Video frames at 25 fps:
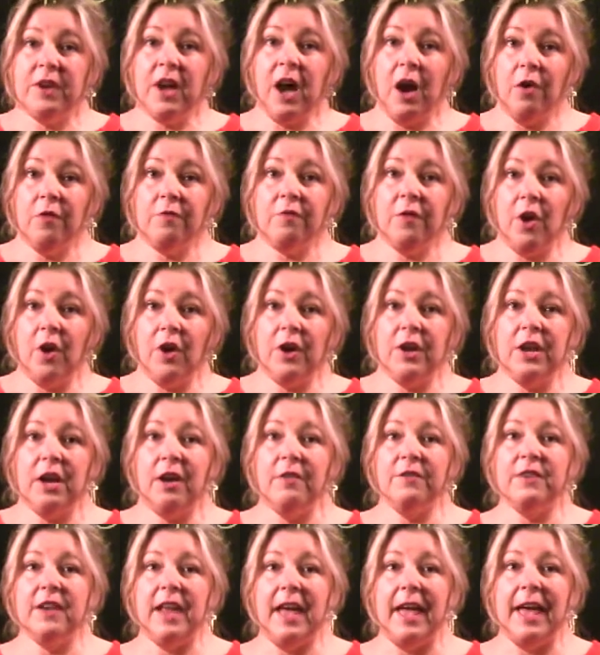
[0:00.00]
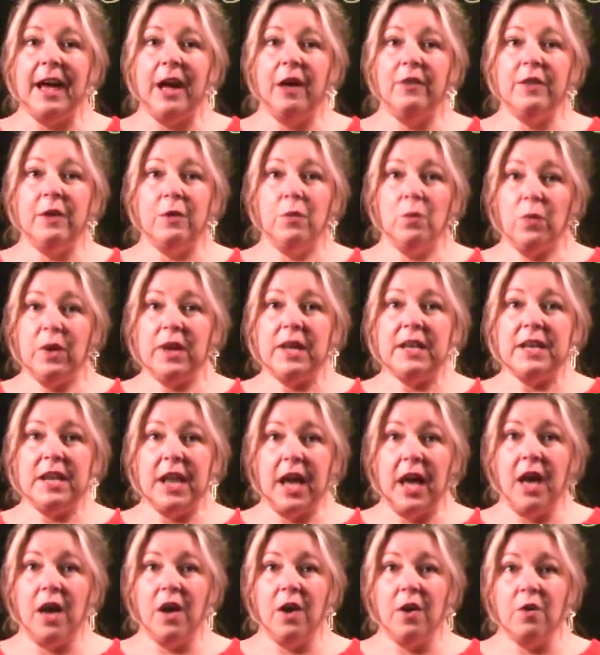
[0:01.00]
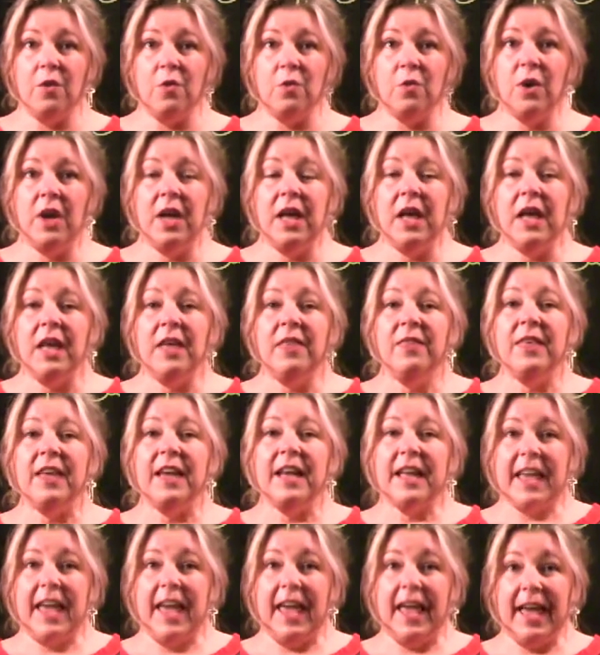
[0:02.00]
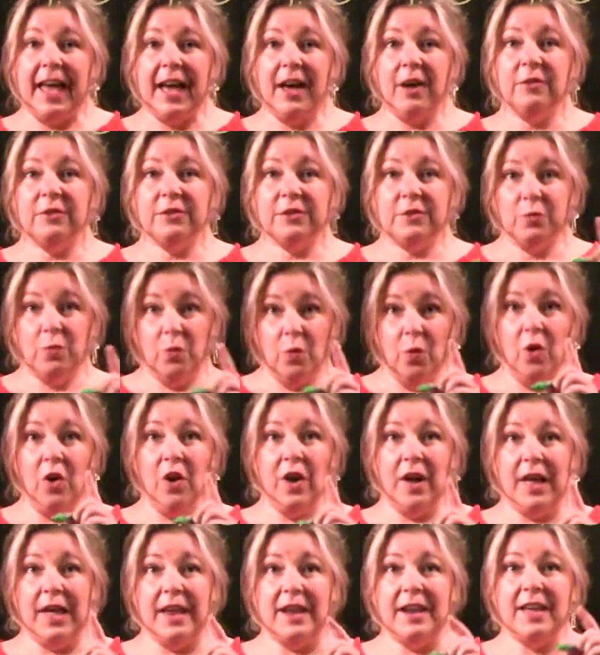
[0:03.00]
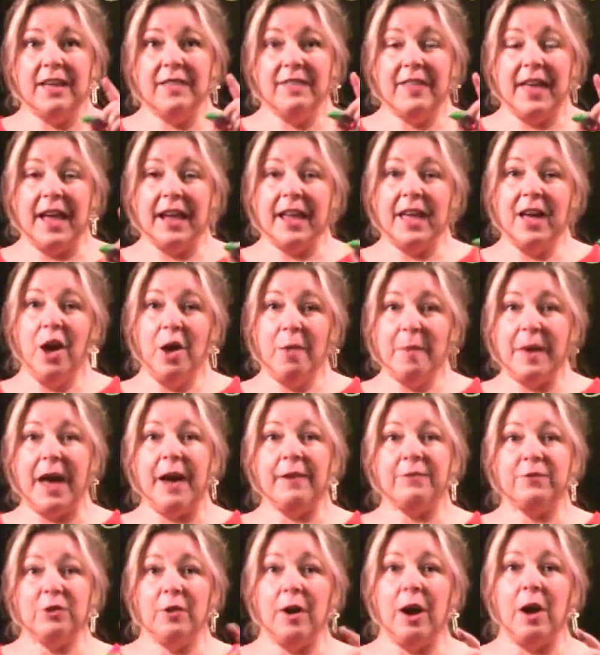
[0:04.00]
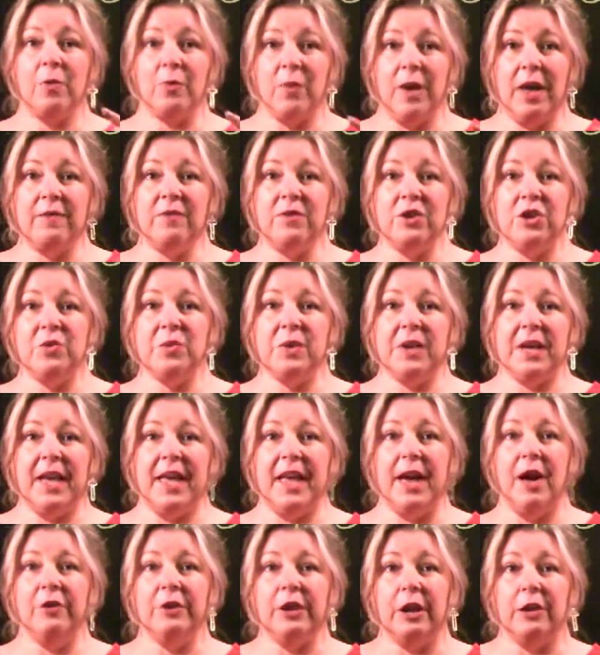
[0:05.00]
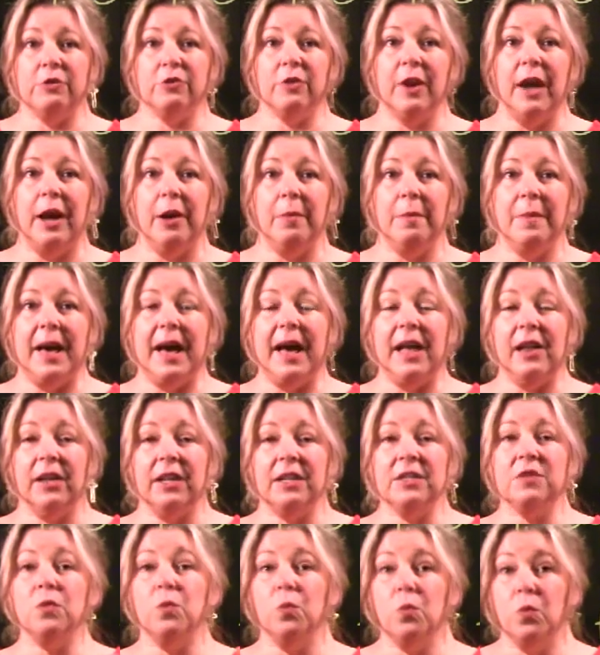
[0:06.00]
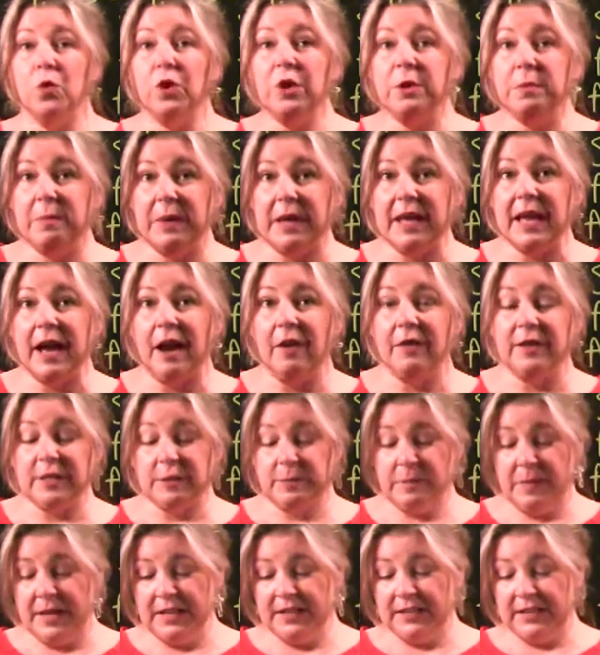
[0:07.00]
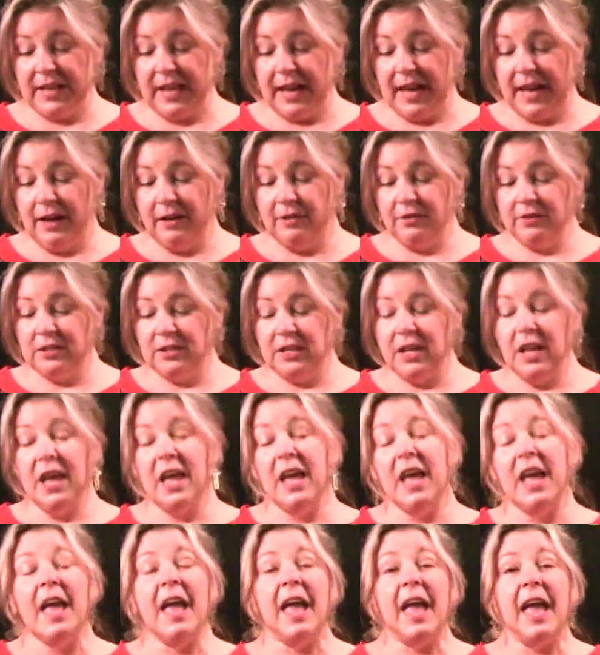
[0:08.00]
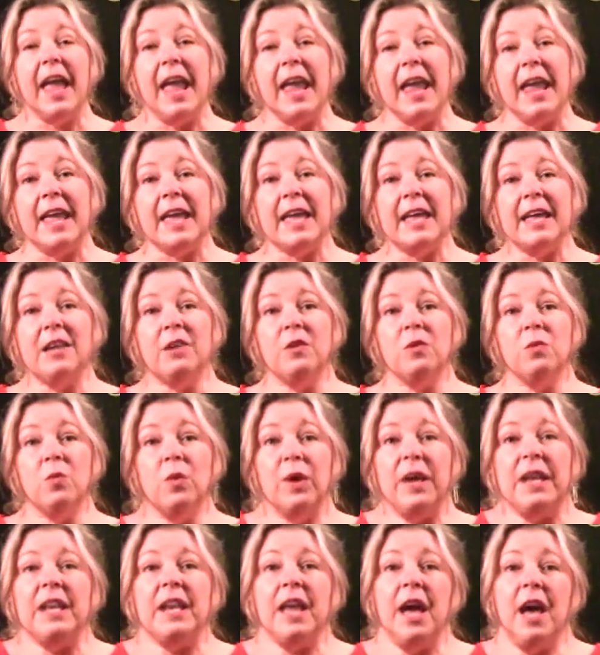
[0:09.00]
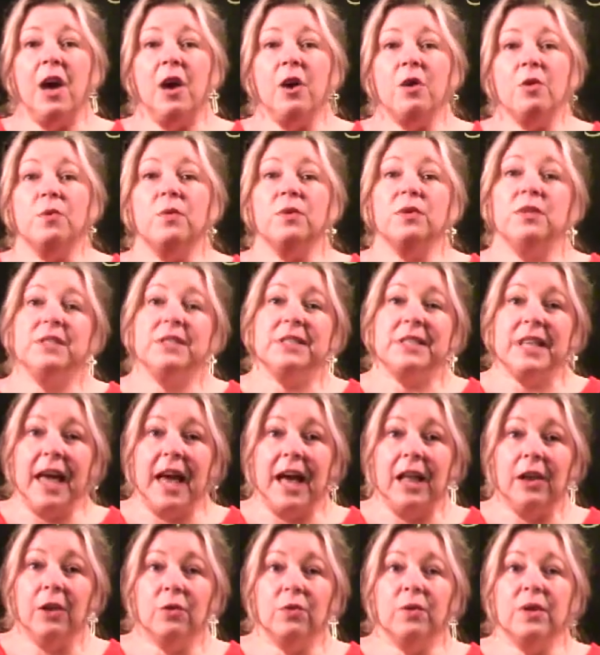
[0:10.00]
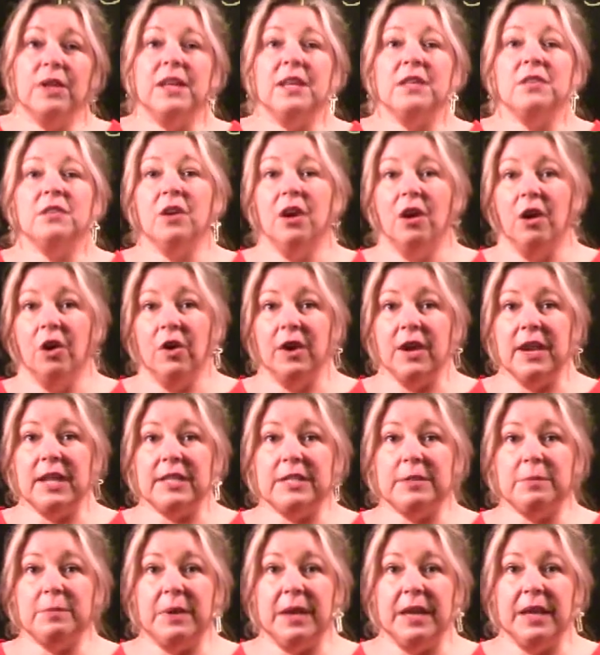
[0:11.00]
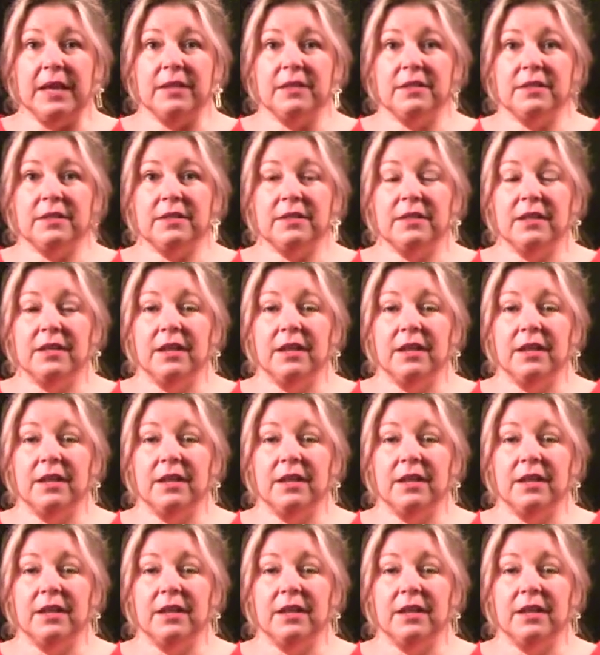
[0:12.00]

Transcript: gone far enough now that we know the accounts, one, that come after our revenue account, our trial balance, would be our expense accounts, and we know salaries are an expense.